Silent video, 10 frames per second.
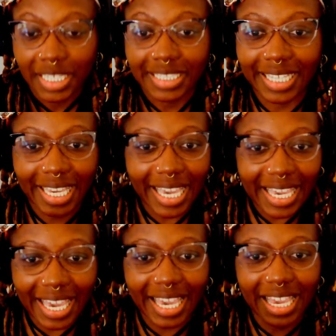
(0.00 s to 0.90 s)
Did he
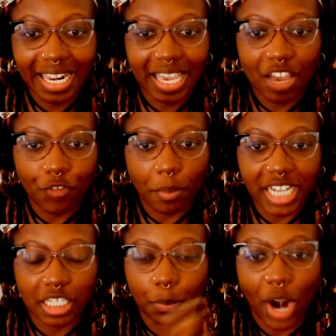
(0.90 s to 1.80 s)
get any
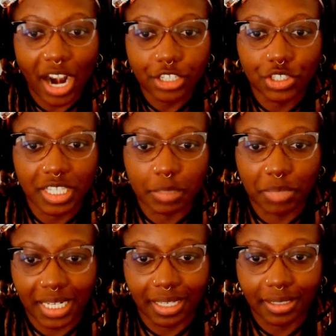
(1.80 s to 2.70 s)
information prior to this
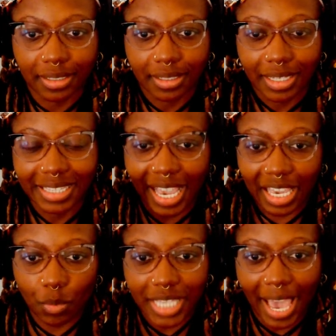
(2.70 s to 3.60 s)
meeting that it
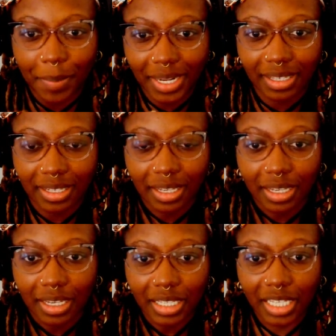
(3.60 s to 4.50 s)
was happening,
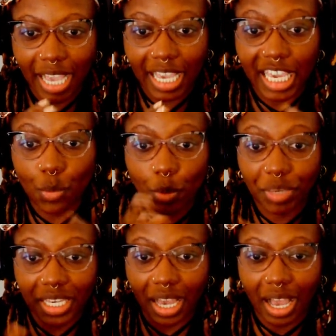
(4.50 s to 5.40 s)
that he would
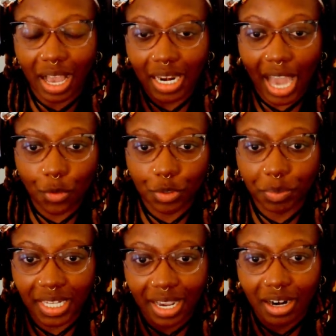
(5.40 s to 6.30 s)
be allowed to
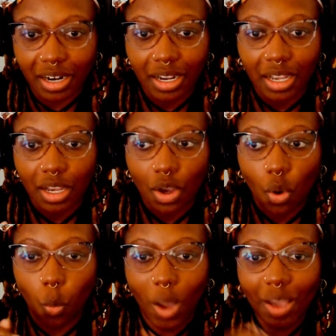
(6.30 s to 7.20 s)
be there?
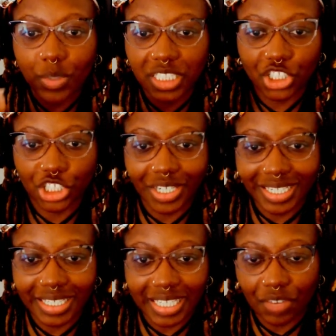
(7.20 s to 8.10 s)
Why was this
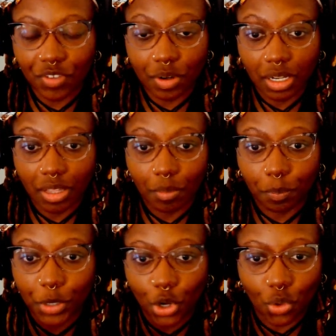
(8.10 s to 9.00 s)
journalist even
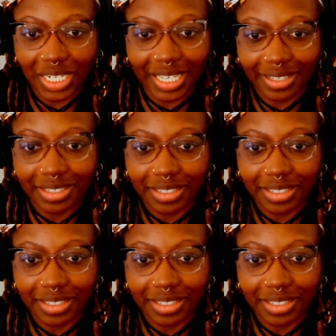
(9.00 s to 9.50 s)
put on the list?